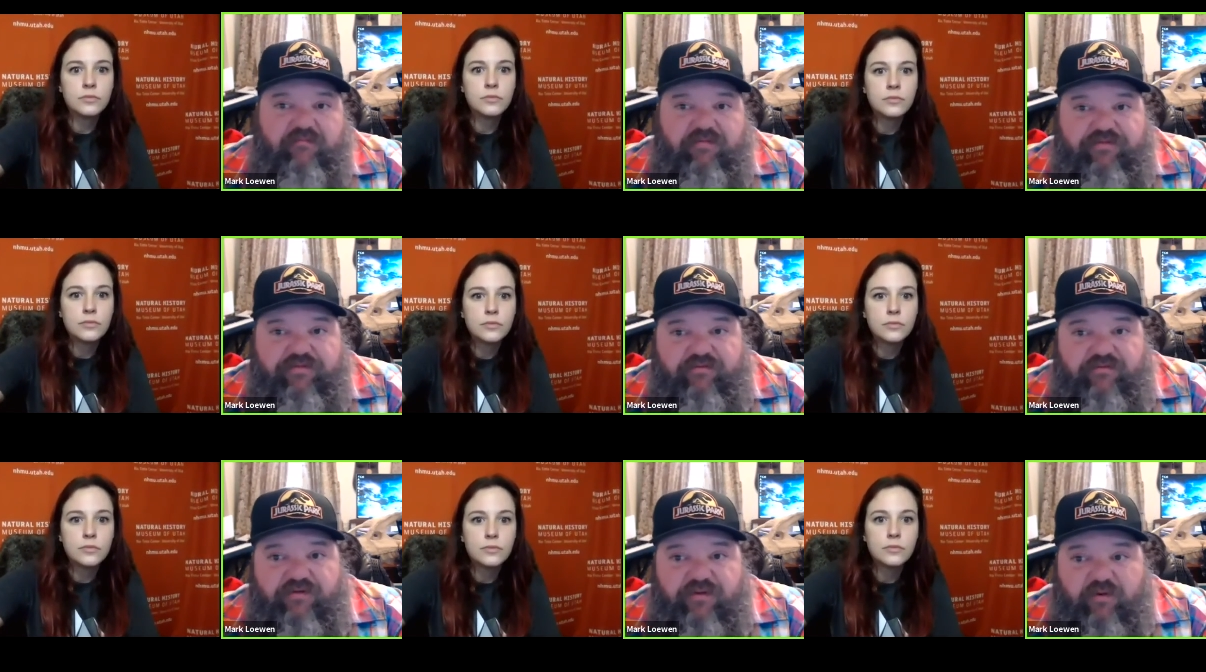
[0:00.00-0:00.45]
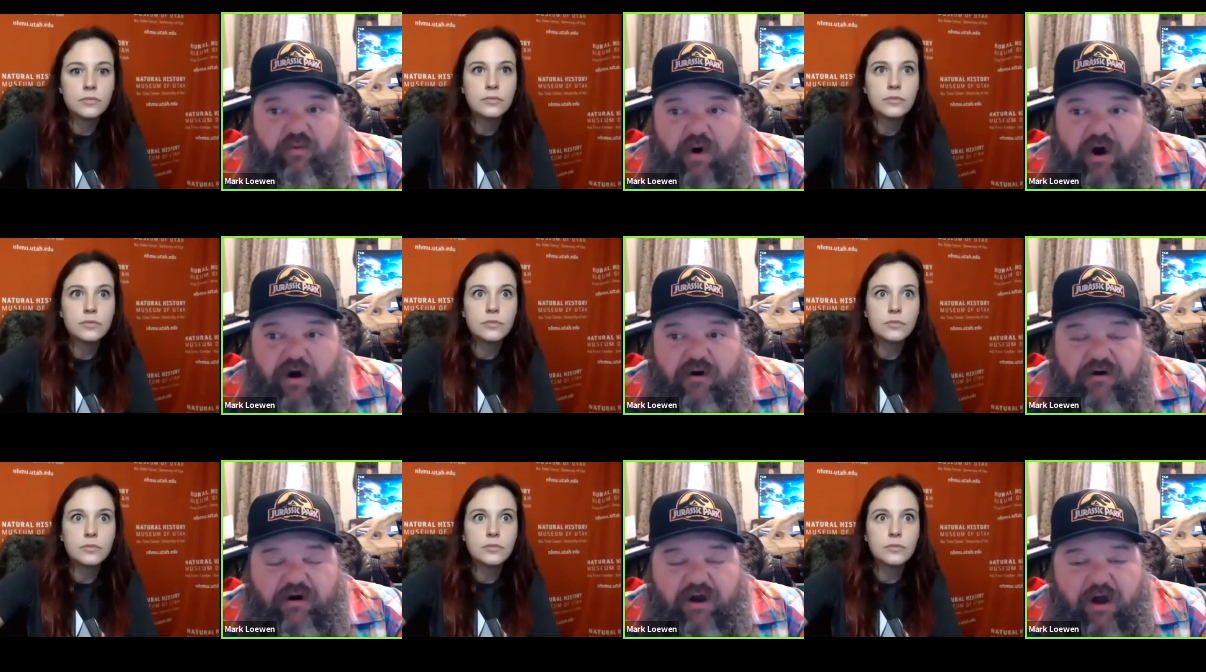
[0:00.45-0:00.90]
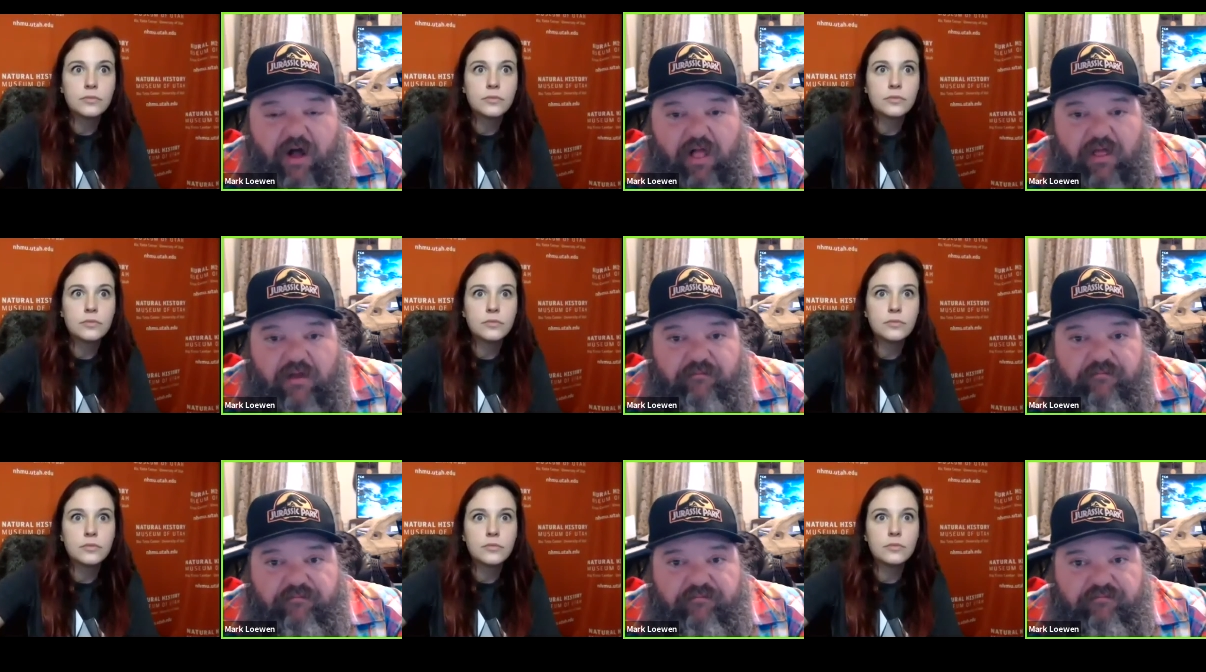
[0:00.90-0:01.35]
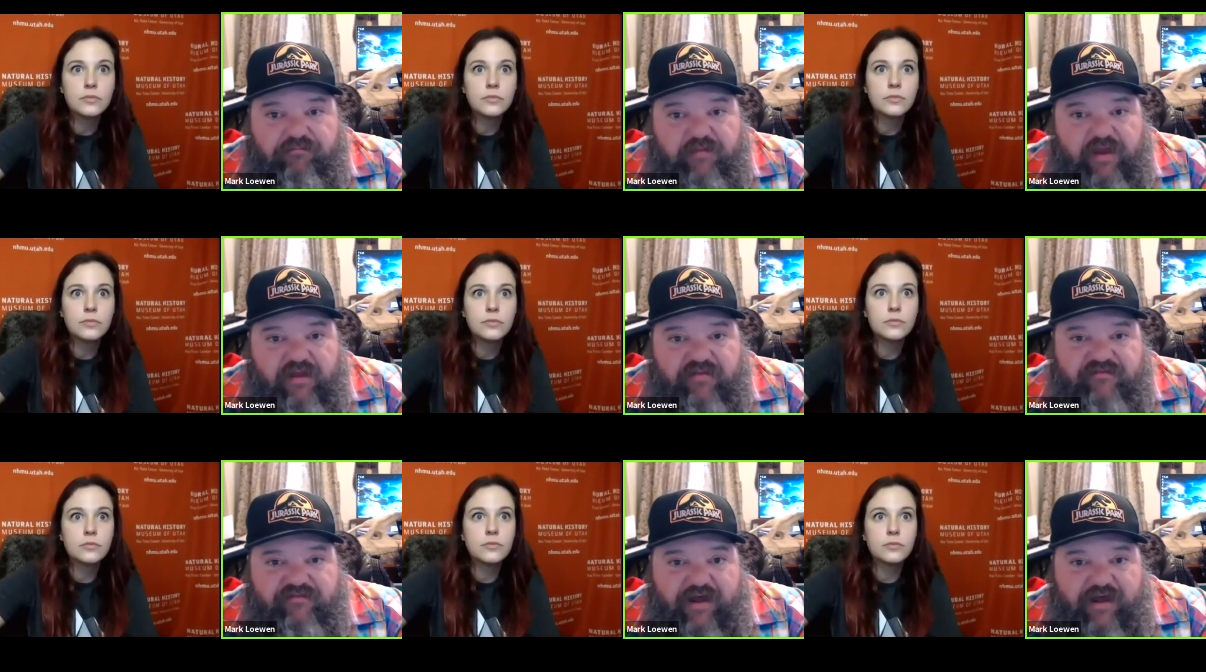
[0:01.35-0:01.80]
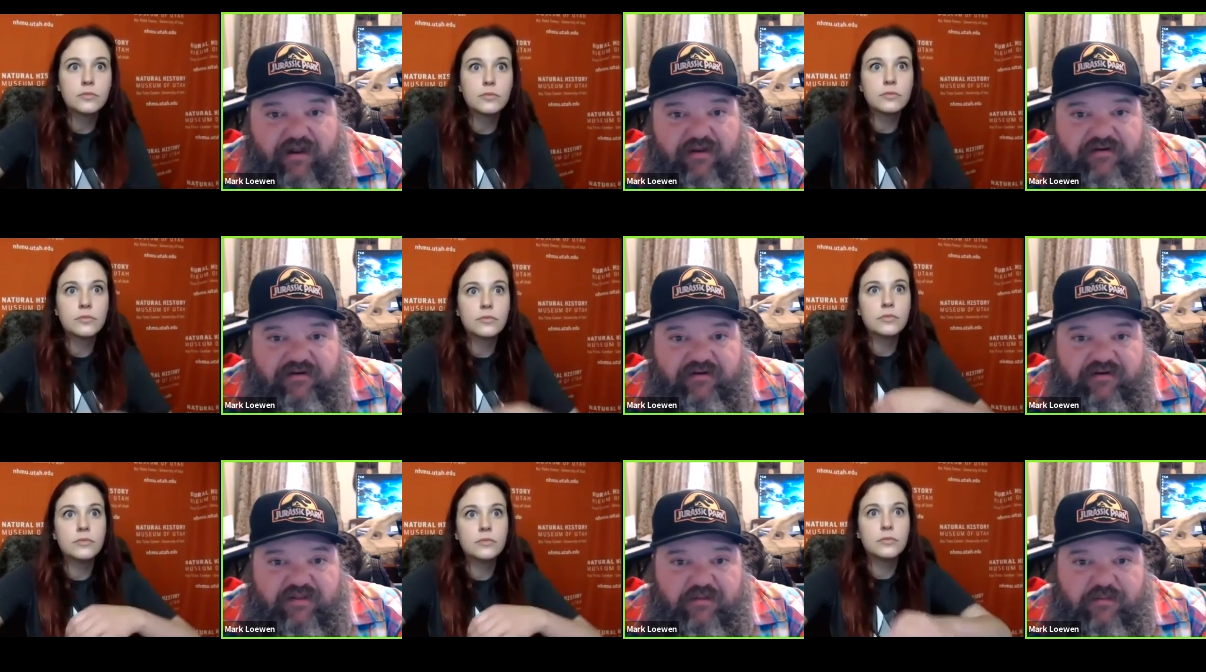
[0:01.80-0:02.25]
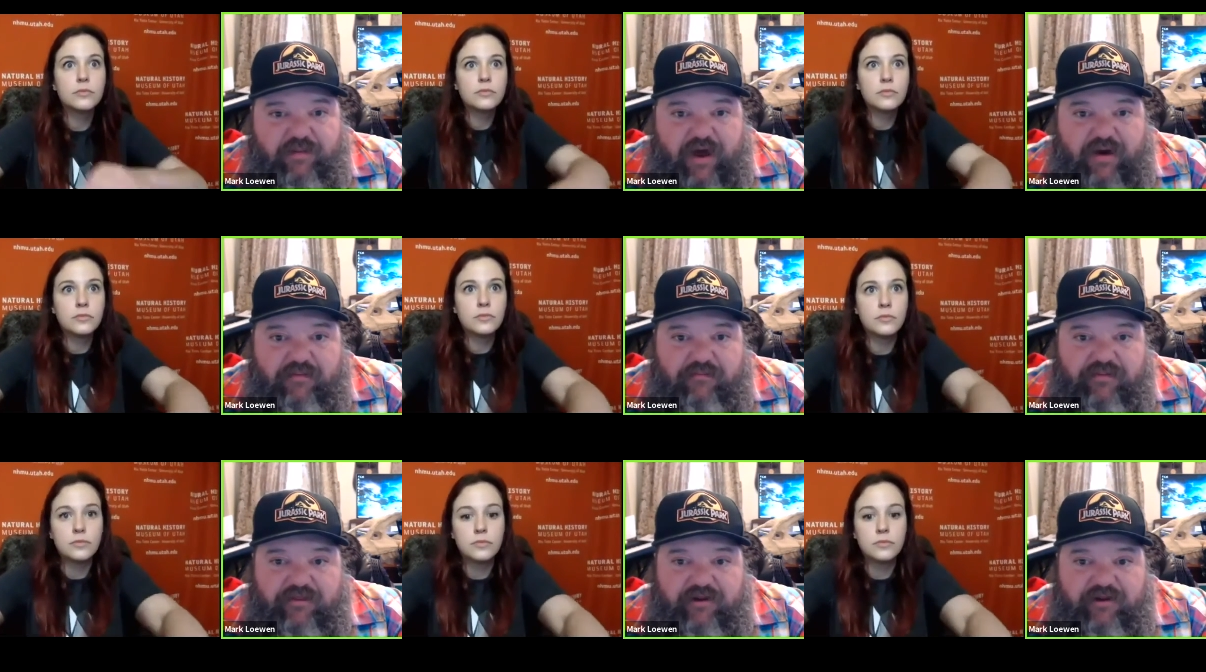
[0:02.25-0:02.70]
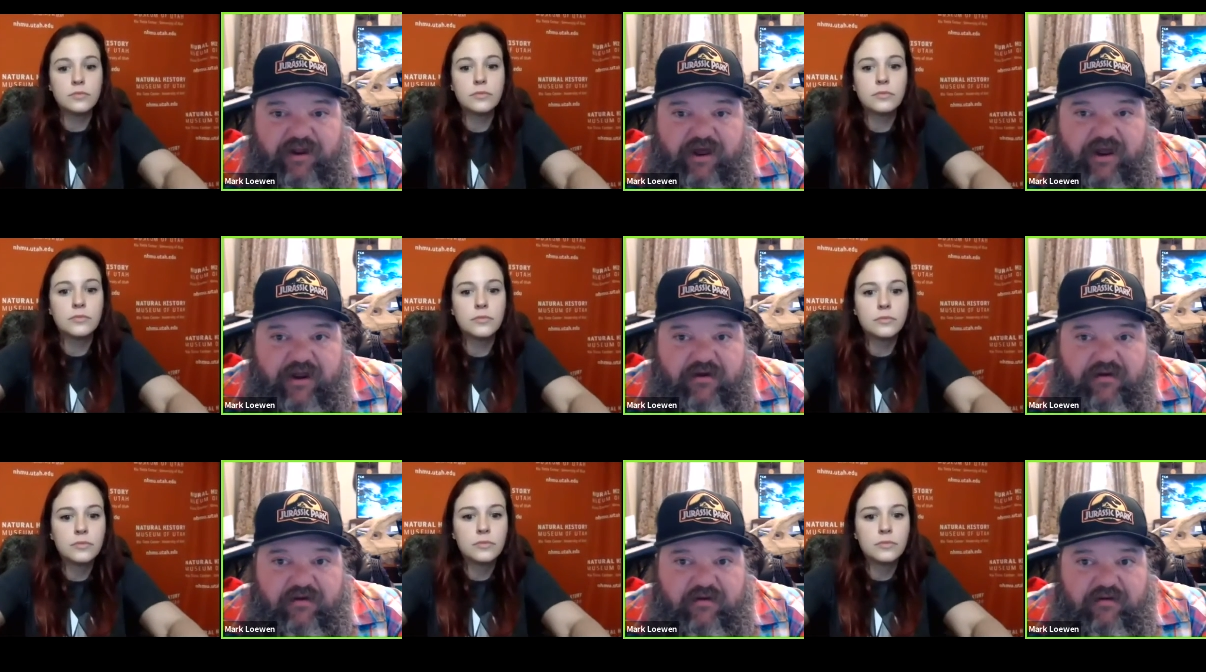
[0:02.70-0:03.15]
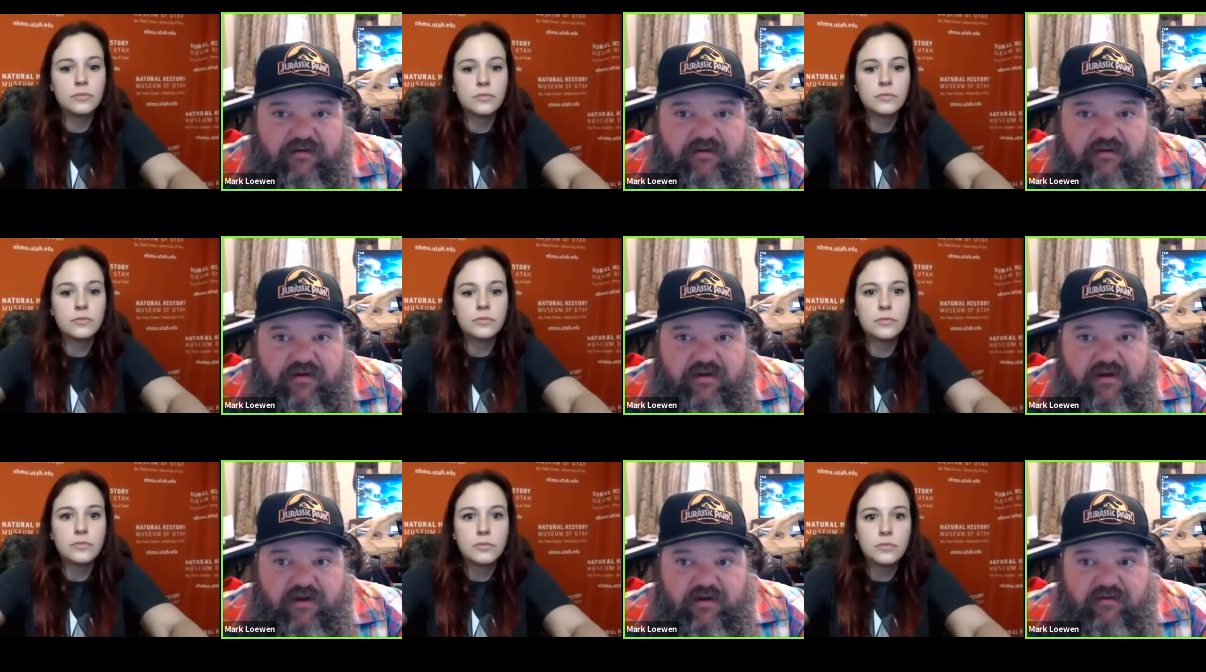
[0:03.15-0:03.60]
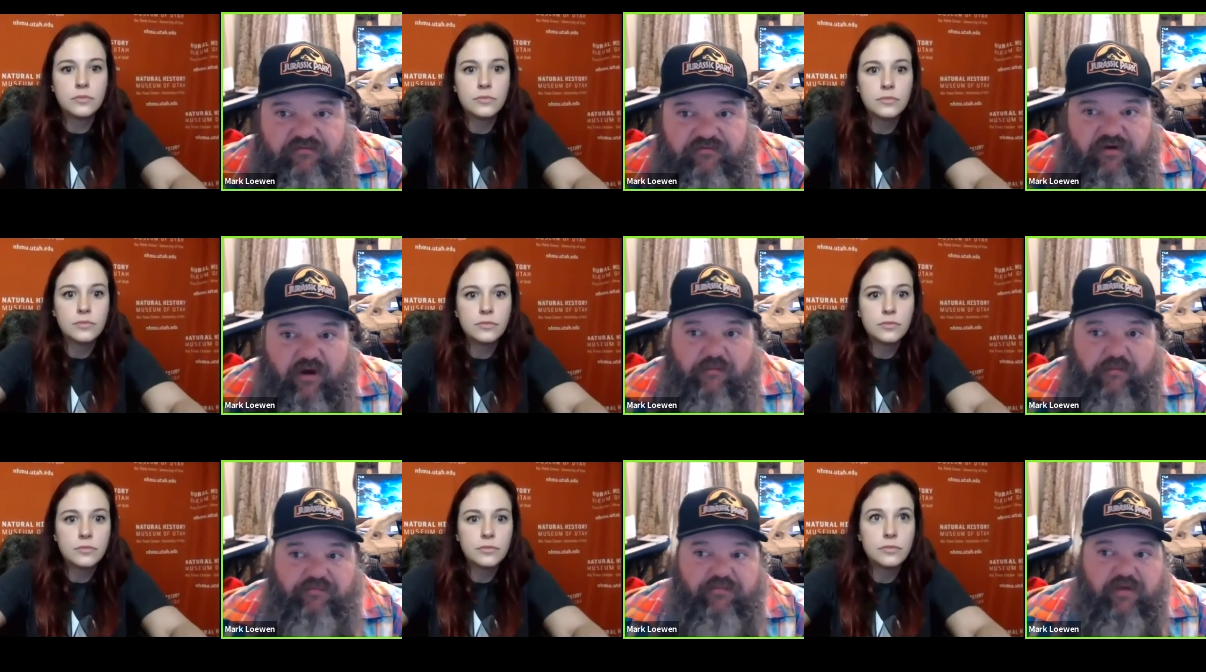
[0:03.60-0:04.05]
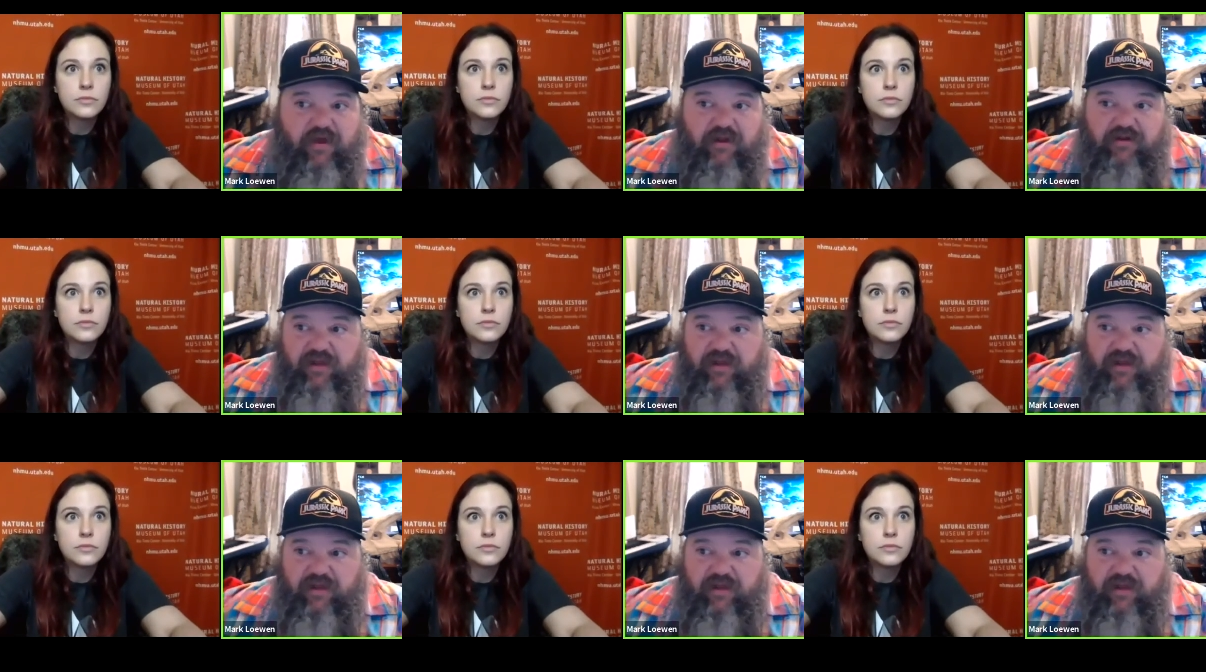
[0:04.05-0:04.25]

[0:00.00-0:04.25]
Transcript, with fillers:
Speaker 1: through the water column and settling to the bottom of the lake. So, a